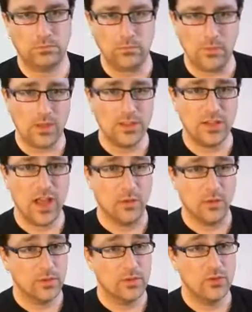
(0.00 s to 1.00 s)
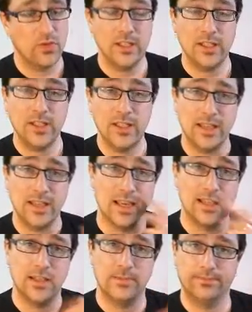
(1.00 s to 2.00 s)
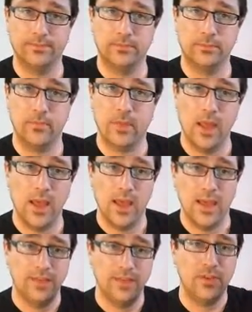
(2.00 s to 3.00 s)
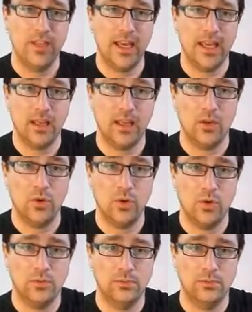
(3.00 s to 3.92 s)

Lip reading: So the trick to this is if you take your